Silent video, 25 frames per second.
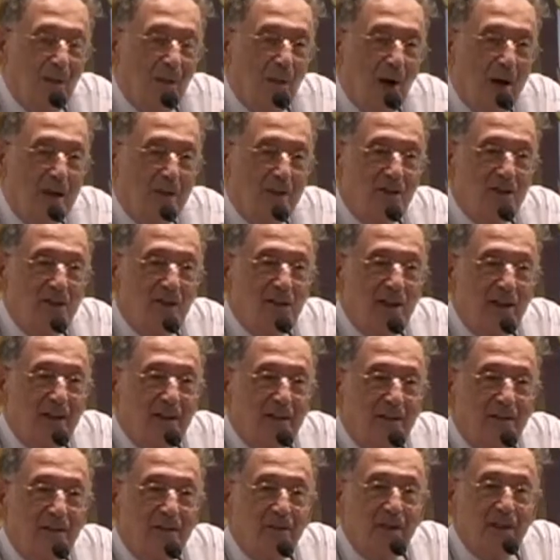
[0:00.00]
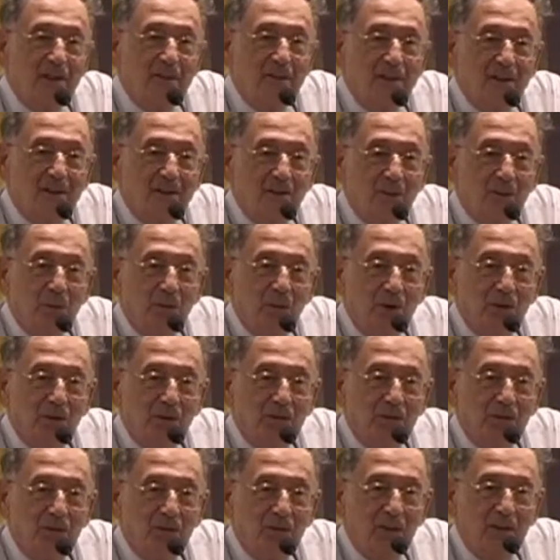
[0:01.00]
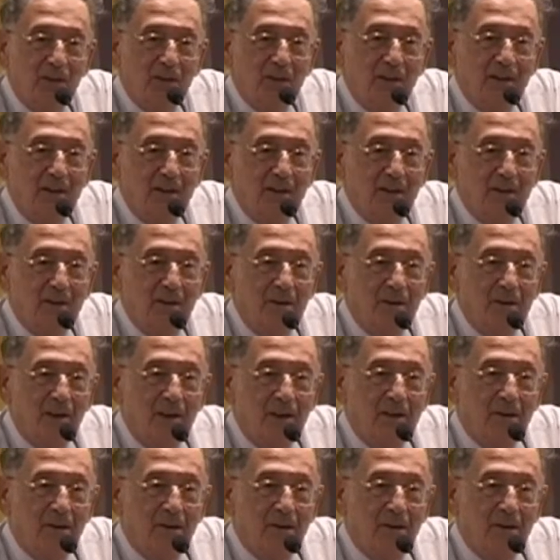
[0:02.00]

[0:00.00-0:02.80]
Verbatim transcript: once that agreement was, uh,